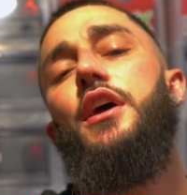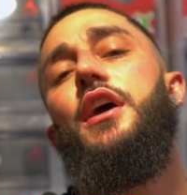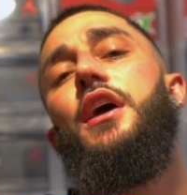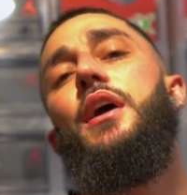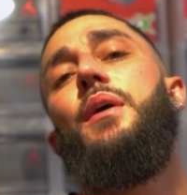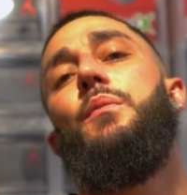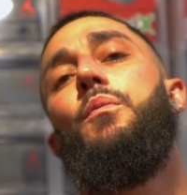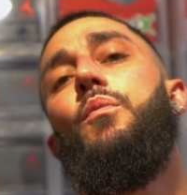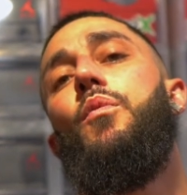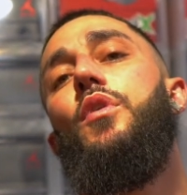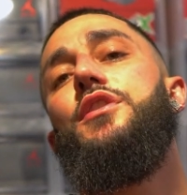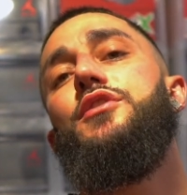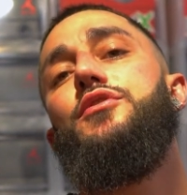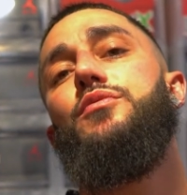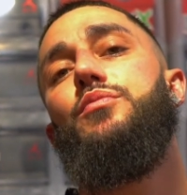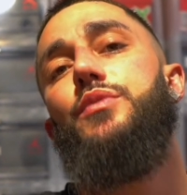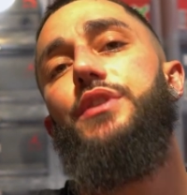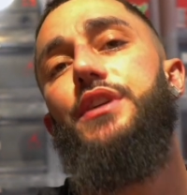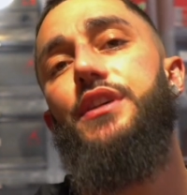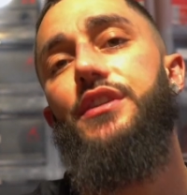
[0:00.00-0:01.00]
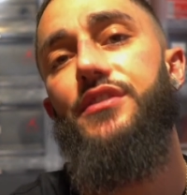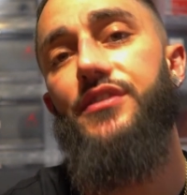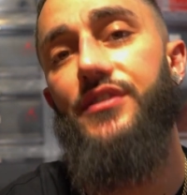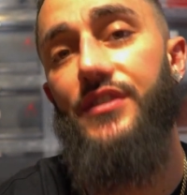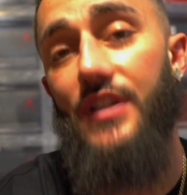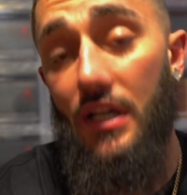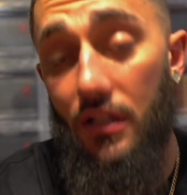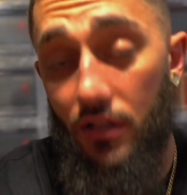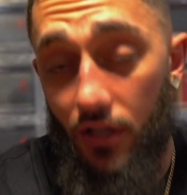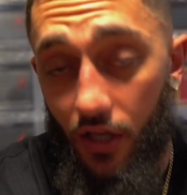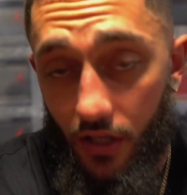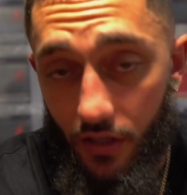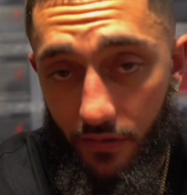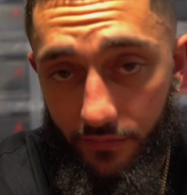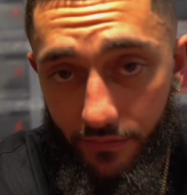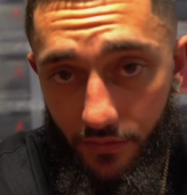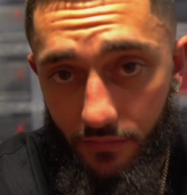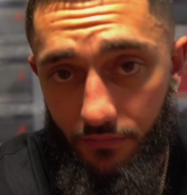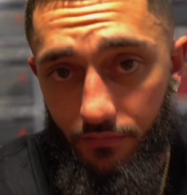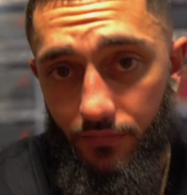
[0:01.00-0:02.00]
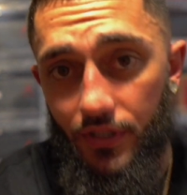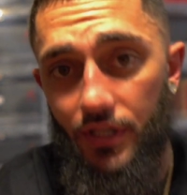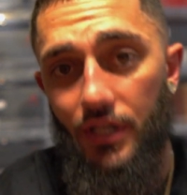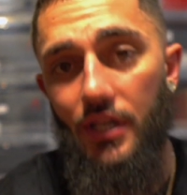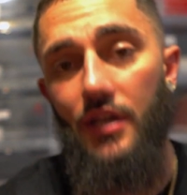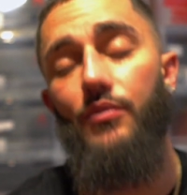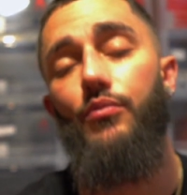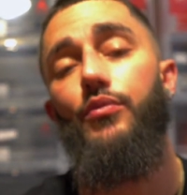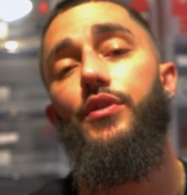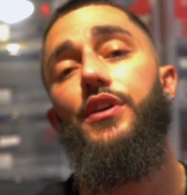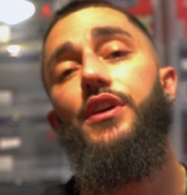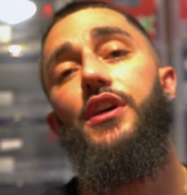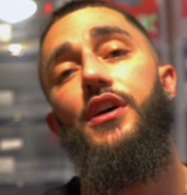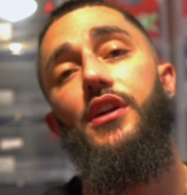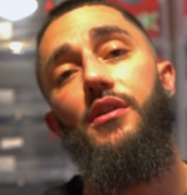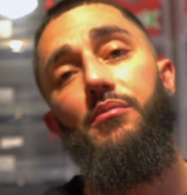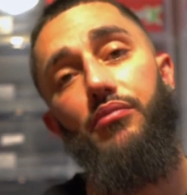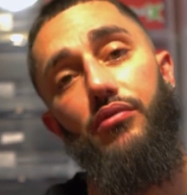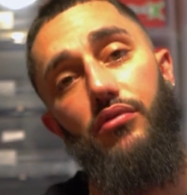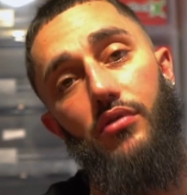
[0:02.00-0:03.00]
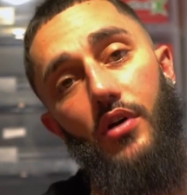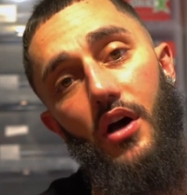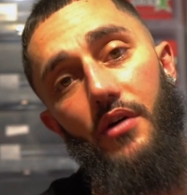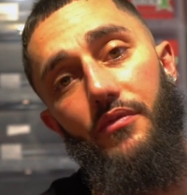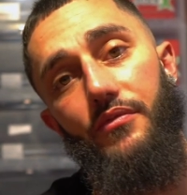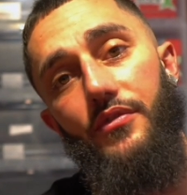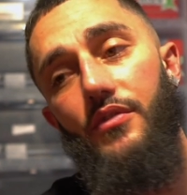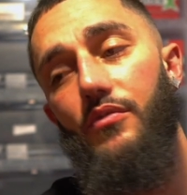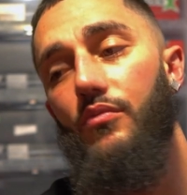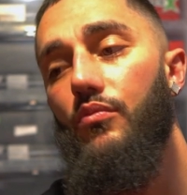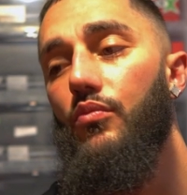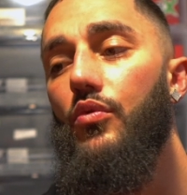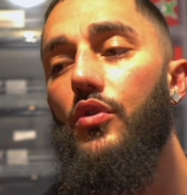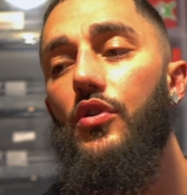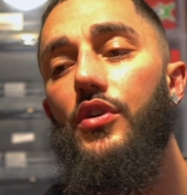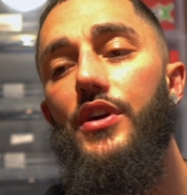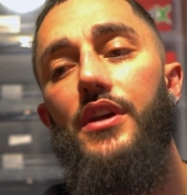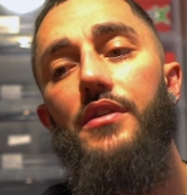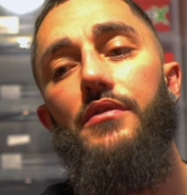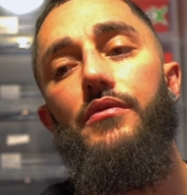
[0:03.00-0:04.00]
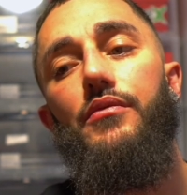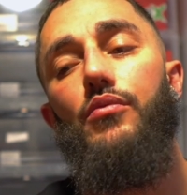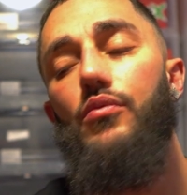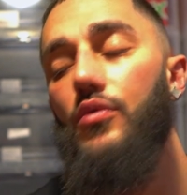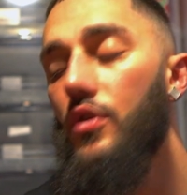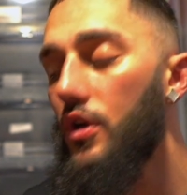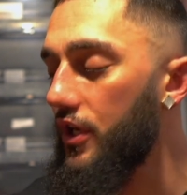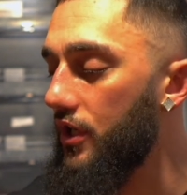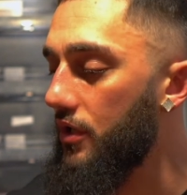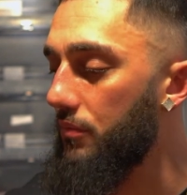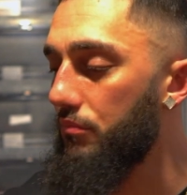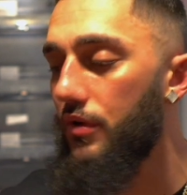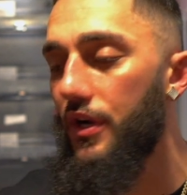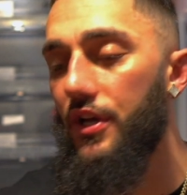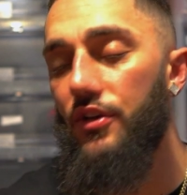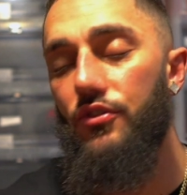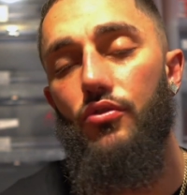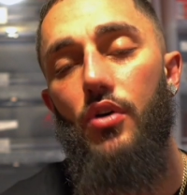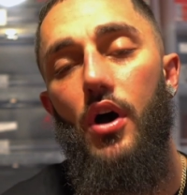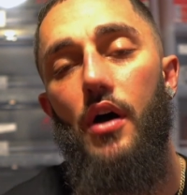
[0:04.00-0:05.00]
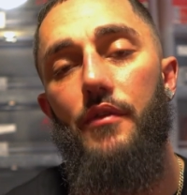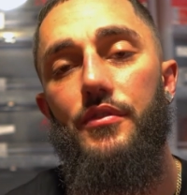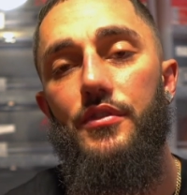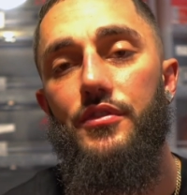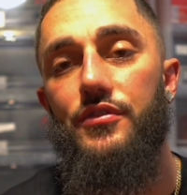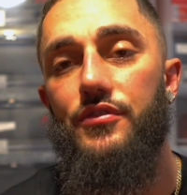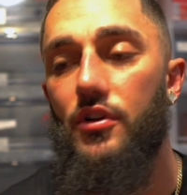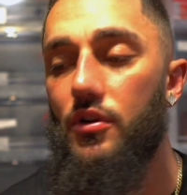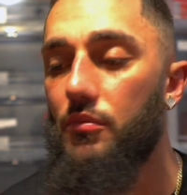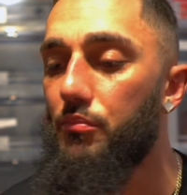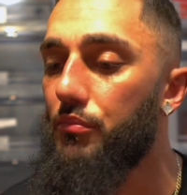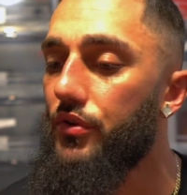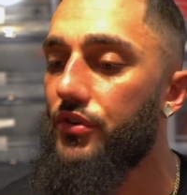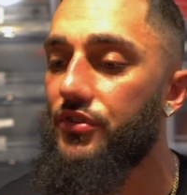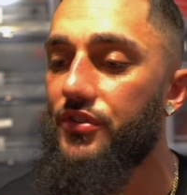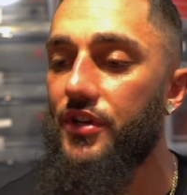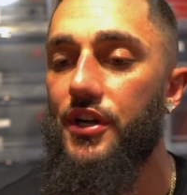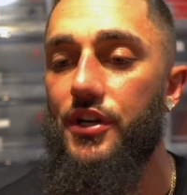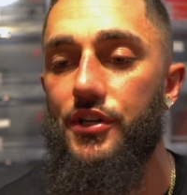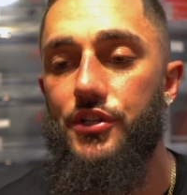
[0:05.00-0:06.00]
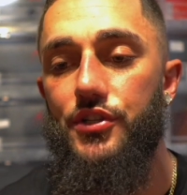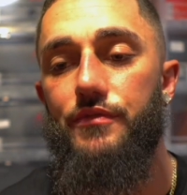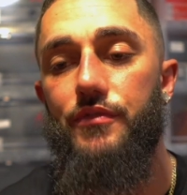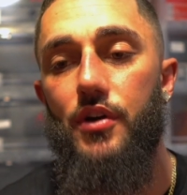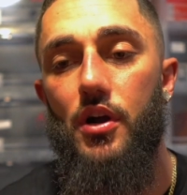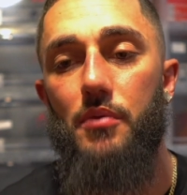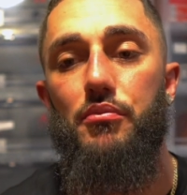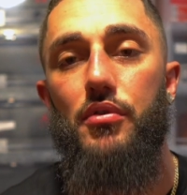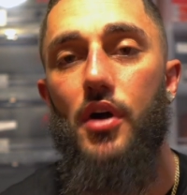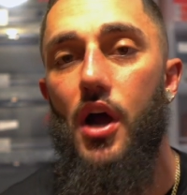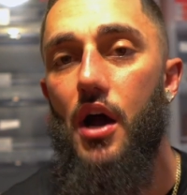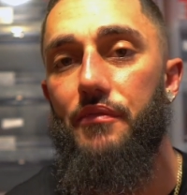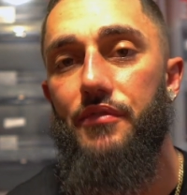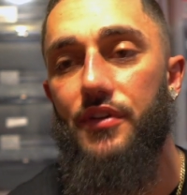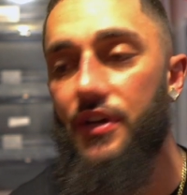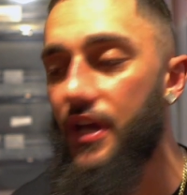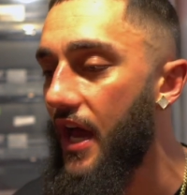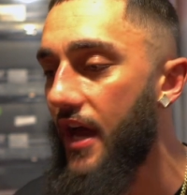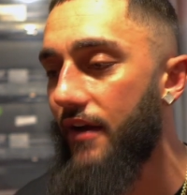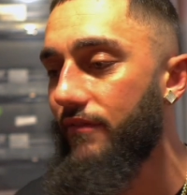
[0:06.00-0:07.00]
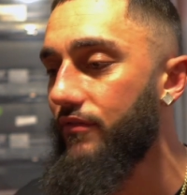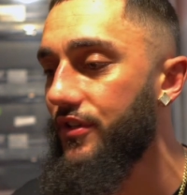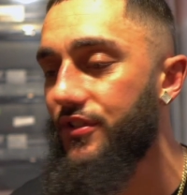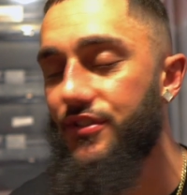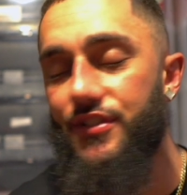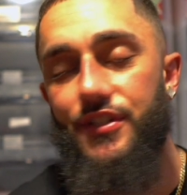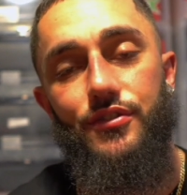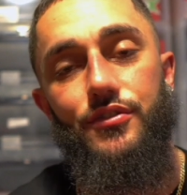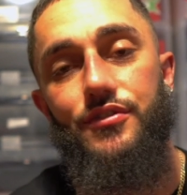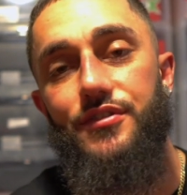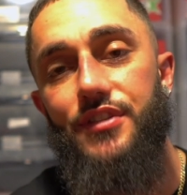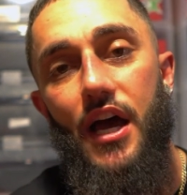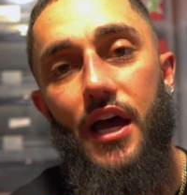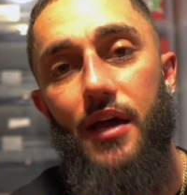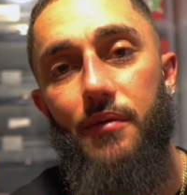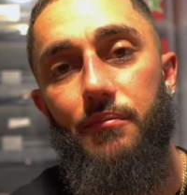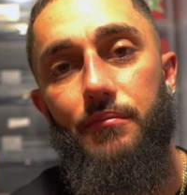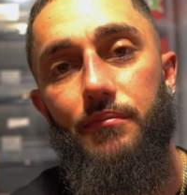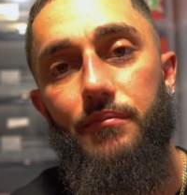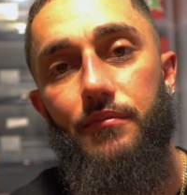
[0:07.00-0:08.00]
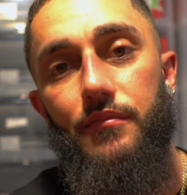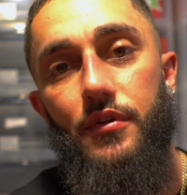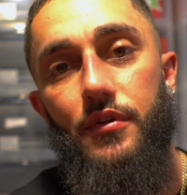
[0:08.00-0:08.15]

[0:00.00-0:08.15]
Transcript: And once we sell all of them and we get a profit, we're going to break you off a certain percentage of our profit every single time.